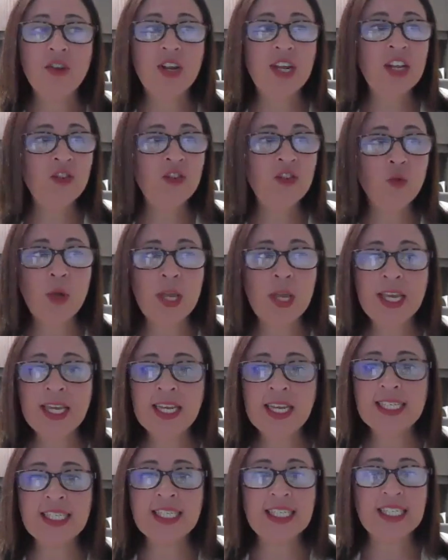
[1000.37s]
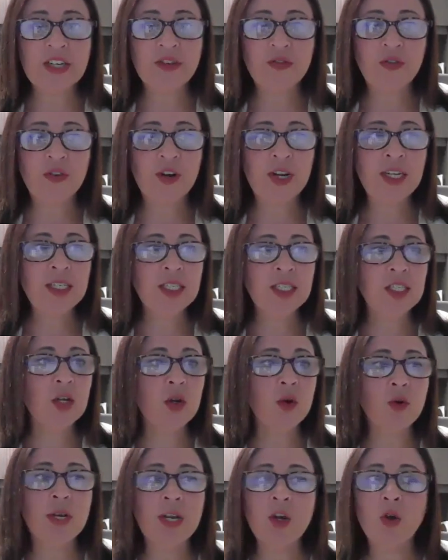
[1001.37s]
Each week is different.
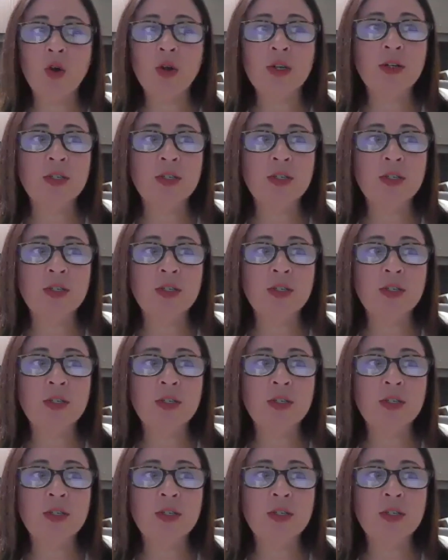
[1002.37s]
So Nicolle,